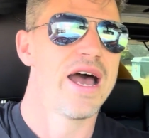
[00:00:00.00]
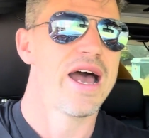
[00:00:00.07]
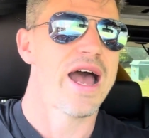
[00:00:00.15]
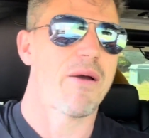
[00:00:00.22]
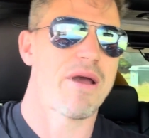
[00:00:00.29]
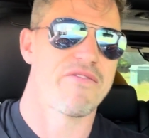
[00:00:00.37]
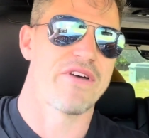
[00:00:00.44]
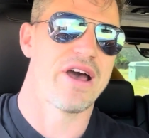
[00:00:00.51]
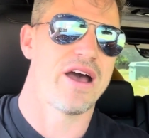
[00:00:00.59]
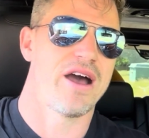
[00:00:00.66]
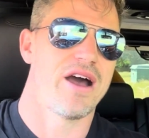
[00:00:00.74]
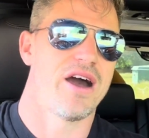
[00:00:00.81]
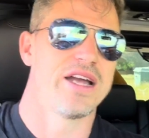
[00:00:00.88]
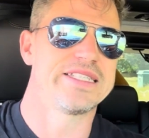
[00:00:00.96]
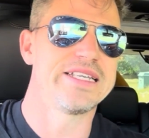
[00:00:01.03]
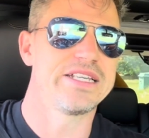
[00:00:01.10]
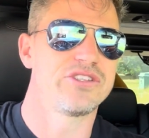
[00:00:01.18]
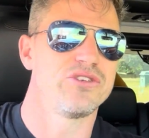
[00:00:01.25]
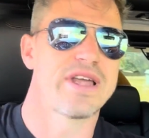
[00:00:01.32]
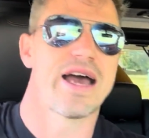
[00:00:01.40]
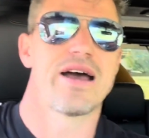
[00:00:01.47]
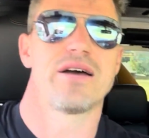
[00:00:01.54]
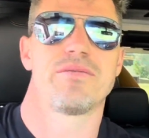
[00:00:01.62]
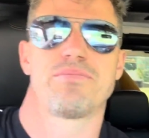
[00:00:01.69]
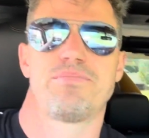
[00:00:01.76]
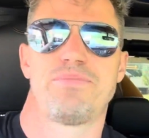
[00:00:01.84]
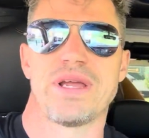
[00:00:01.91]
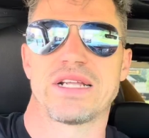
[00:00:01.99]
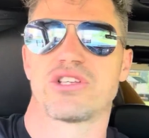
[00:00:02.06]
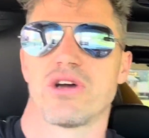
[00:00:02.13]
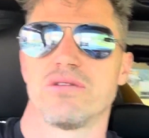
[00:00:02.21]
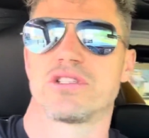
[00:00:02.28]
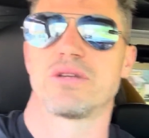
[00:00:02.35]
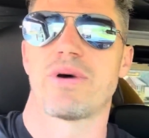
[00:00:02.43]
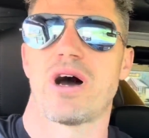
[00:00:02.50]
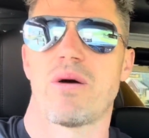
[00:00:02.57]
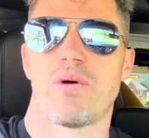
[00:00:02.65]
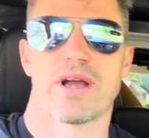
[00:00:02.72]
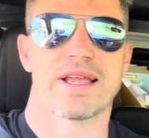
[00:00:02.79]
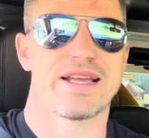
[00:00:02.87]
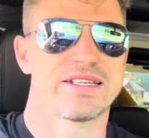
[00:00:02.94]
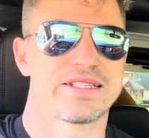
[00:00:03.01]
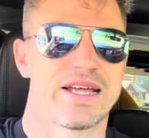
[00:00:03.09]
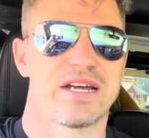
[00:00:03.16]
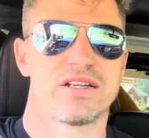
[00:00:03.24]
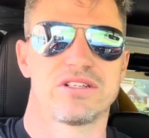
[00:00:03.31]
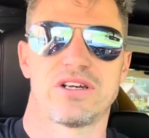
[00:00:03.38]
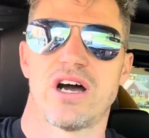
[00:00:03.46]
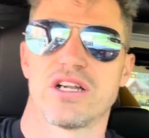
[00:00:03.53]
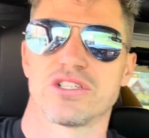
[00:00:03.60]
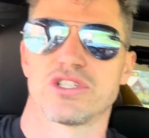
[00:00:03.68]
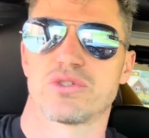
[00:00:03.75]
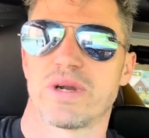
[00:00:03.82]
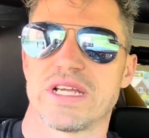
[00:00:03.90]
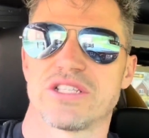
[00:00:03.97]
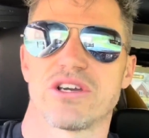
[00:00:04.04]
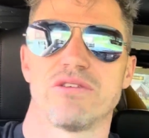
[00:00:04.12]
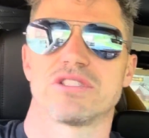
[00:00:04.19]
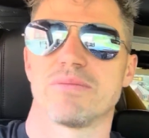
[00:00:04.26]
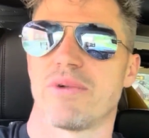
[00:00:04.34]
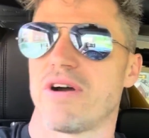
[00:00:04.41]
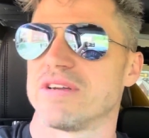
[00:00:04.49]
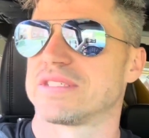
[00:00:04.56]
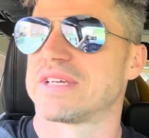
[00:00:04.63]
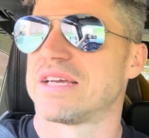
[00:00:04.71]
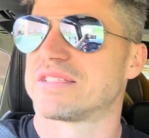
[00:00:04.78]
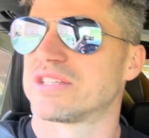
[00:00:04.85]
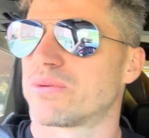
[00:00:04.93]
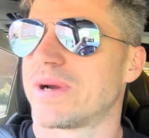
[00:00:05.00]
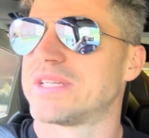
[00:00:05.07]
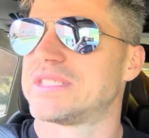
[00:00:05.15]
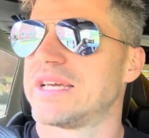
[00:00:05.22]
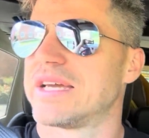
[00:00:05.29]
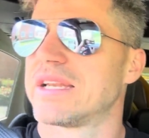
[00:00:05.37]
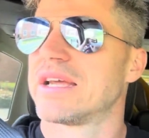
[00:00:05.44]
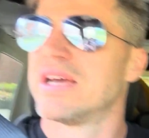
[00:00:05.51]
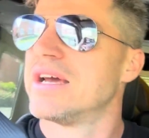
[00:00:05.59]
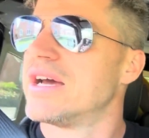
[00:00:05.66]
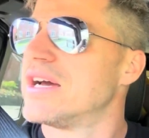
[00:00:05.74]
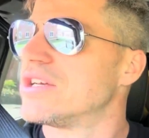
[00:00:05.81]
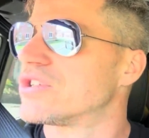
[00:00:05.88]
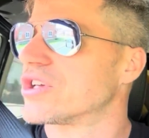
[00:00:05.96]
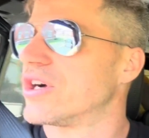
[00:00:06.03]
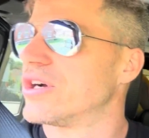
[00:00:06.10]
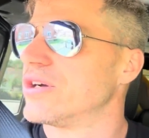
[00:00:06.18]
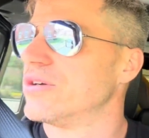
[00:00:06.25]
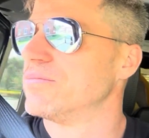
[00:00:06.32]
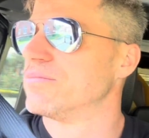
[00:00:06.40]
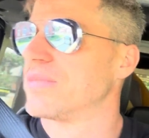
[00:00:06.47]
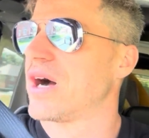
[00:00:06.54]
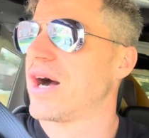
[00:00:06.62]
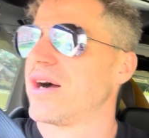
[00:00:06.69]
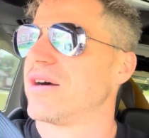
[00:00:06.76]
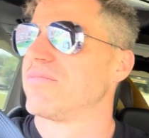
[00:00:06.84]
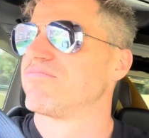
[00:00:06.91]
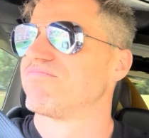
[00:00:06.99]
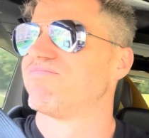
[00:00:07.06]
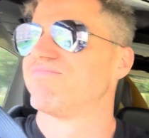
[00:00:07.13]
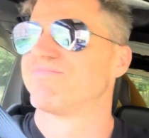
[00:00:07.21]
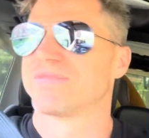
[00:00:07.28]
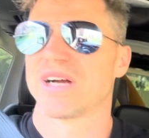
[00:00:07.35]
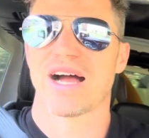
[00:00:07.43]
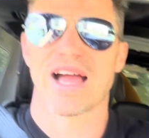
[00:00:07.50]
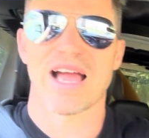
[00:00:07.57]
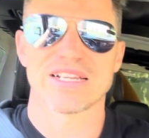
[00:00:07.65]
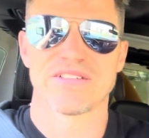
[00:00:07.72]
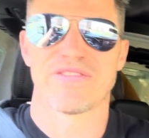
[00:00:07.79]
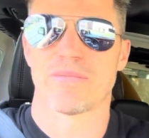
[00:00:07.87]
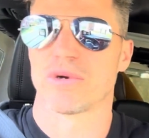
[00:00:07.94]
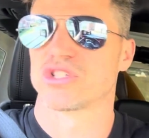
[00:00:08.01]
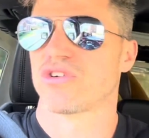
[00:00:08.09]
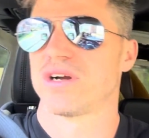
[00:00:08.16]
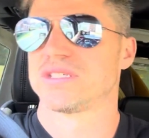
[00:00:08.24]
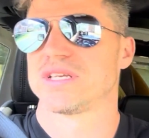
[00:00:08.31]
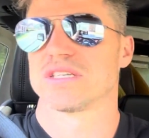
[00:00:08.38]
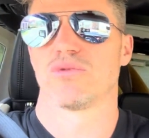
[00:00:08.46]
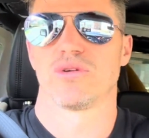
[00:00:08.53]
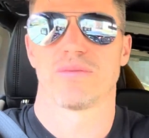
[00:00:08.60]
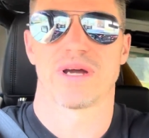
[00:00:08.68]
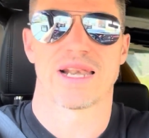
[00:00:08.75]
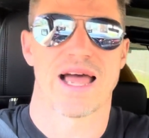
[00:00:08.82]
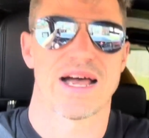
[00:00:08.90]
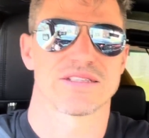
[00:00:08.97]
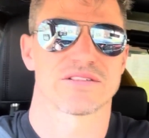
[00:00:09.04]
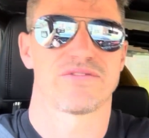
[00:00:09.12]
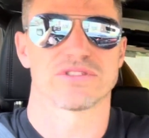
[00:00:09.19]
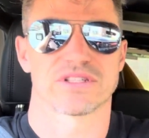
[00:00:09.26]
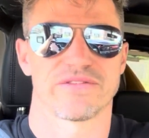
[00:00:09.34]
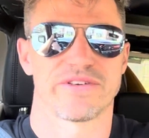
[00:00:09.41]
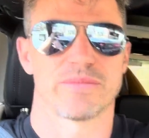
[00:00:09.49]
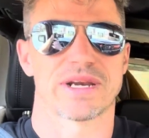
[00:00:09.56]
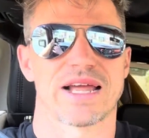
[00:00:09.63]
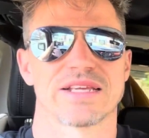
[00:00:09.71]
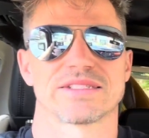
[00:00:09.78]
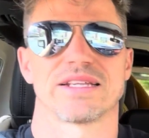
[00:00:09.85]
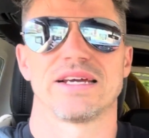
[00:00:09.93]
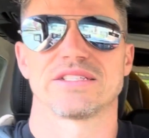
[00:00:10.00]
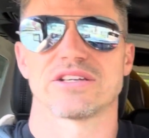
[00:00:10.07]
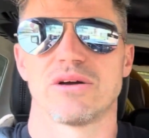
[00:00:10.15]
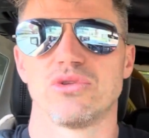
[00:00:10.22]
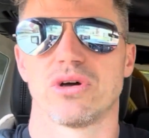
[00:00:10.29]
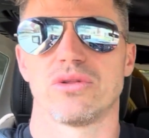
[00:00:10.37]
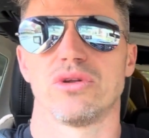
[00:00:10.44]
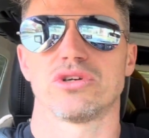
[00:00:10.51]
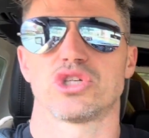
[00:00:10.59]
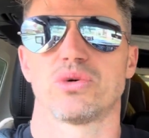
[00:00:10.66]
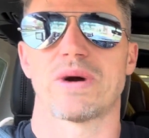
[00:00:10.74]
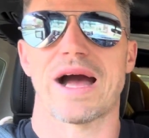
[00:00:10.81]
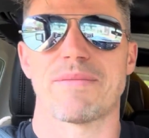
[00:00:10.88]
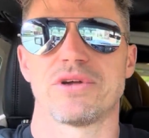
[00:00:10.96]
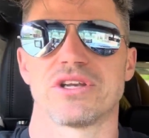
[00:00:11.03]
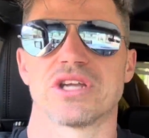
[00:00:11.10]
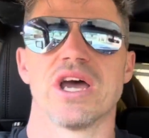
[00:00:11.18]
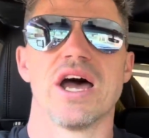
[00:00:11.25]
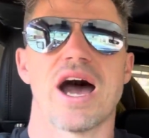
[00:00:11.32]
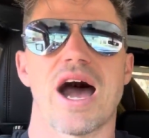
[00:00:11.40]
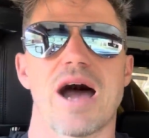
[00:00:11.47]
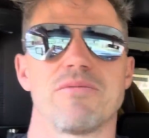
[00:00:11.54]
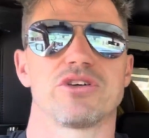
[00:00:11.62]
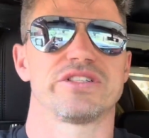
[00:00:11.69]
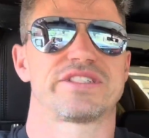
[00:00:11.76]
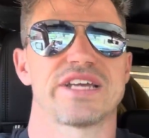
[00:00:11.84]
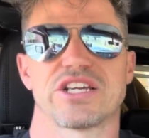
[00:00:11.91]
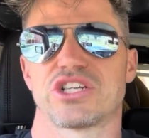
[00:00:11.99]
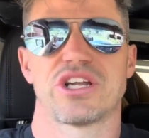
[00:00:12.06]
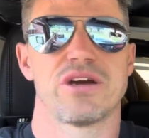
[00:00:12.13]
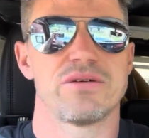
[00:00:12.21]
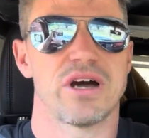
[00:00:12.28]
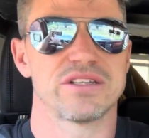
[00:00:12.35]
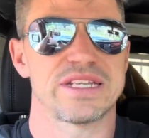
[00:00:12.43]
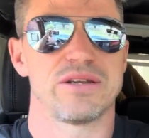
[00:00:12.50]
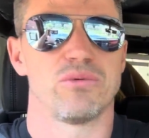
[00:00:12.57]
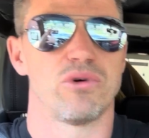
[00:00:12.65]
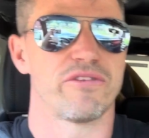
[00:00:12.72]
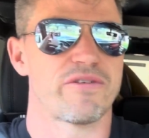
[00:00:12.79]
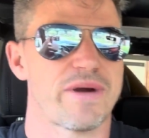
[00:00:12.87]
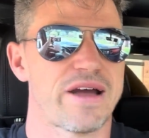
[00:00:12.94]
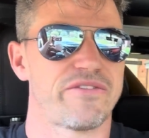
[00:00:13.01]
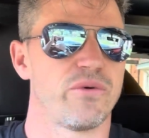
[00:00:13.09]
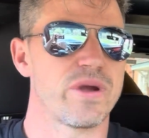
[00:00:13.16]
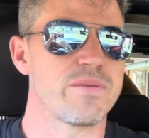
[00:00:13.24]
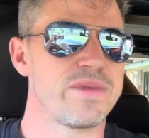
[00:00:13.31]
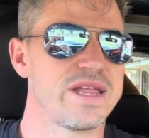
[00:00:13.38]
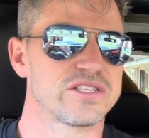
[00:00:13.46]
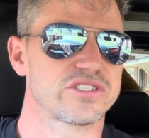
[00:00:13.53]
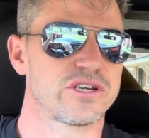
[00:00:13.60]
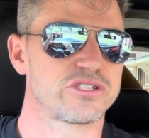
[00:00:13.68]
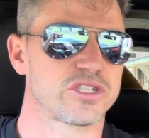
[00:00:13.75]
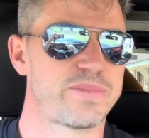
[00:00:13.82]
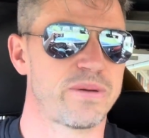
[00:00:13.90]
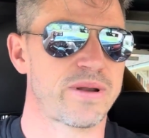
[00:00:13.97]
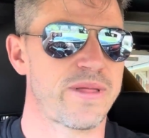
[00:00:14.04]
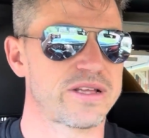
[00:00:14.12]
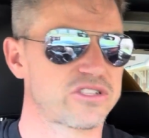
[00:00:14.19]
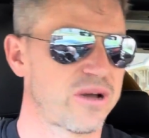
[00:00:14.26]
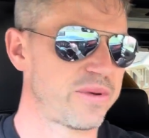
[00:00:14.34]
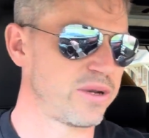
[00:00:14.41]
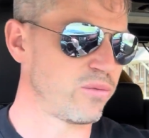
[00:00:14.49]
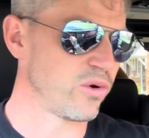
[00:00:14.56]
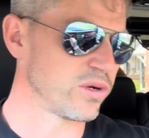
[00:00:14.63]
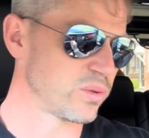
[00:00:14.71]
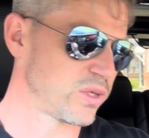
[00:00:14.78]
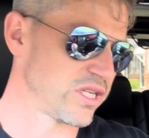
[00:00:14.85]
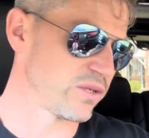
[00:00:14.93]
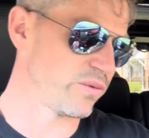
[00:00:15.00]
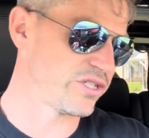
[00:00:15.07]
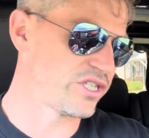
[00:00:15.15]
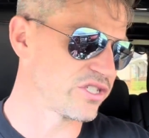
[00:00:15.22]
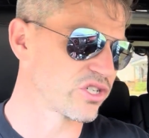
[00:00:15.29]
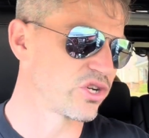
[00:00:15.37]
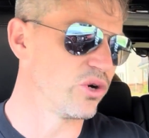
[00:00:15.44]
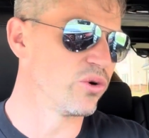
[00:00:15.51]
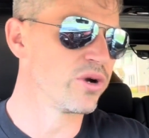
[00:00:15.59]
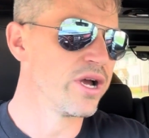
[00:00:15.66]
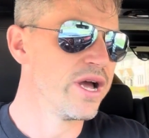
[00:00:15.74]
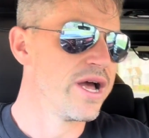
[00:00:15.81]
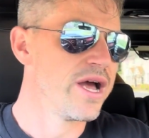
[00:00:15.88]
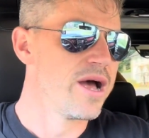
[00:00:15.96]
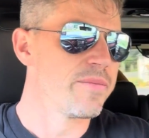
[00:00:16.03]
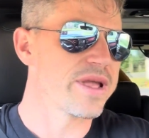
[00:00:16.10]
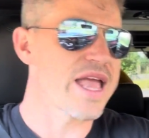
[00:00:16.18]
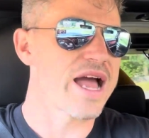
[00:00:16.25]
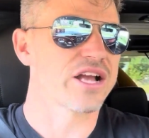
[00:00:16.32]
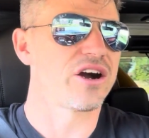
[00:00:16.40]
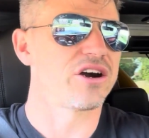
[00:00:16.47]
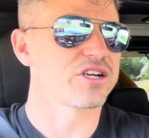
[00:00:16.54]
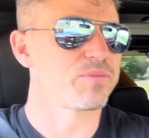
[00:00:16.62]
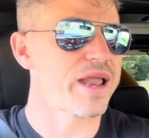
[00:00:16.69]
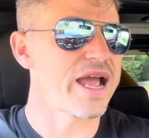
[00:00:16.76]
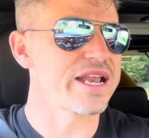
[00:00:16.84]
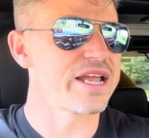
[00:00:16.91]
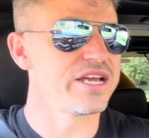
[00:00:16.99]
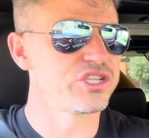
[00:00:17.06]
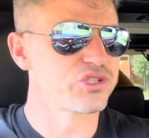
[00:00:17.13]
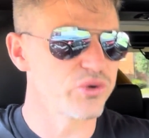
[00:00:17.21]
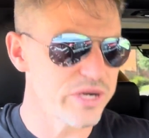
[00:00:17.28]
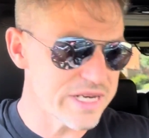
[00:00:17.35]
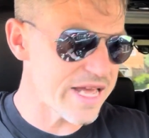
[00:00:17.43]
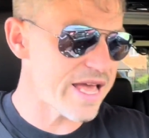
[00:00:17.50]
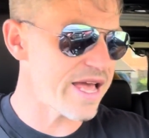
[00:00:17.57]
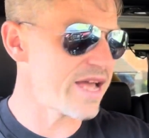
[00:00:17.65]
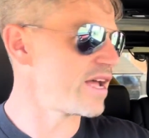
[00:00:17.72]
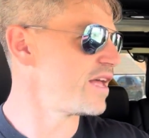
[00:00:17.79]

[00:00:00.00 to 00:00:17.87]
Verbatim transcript: However, I did do that big toes to bar work yesterday. I had 120 toes to bar and sets of 20 in. So uh, I actually felt my triceps more than my lats. I thought I was gonna feel my lats today. So I'm not, not sure what happened. Um, good session though. I was in the water for about 40 minutes. So just building up that time in the water, which is, which is cool. But yeah, can't complain. Enjoyed it.